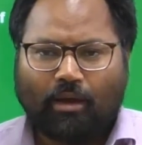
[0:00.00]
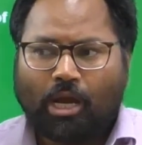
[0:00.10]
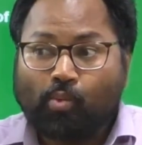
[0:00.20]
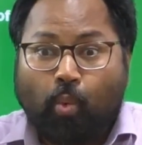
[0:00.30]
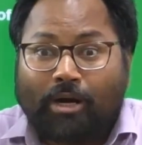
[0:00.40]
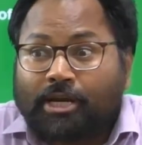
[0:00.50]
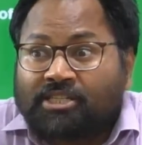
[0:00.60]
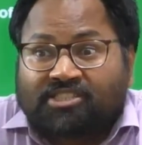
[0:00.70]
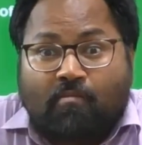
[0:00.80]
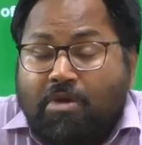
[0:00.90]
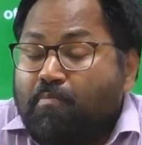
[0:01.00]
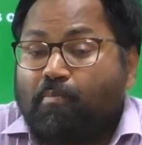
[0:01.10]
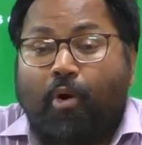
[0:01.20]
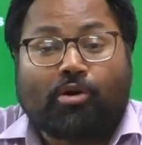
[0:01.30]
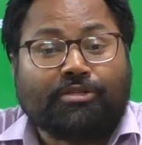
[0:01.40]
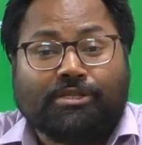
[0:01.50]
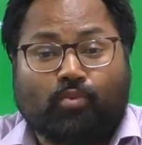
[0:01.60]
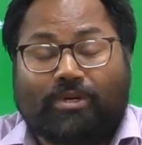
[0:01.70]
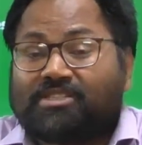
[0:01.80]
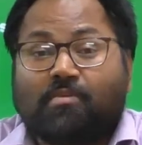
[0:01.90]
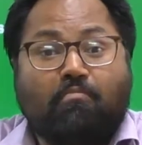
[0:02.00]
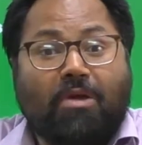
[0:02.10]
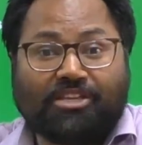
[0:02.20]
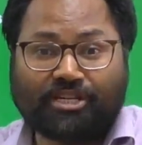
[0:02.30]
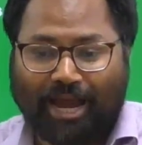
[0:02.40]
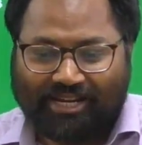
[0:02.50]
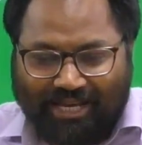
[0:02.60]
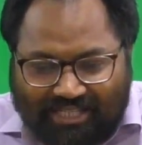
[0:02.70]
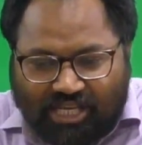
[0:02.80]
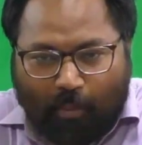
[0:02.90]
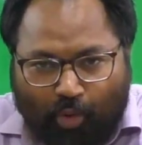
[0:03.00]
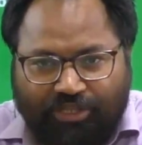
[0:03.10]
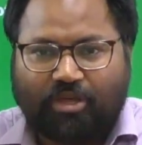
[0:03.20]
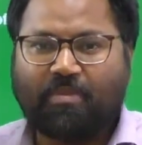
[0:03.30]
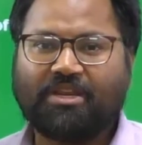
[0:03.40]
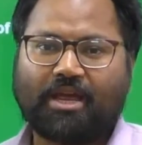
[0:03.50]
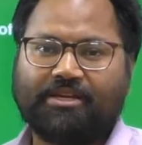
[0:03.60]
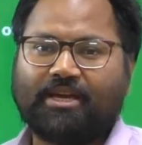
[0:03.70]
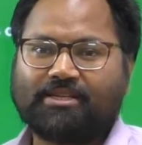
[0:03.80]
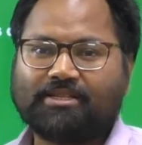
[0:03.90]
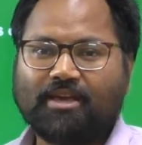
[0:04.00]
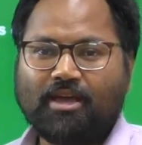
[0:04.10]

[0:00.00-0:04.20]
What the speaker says: And what are some major ideas supporting the main ideas?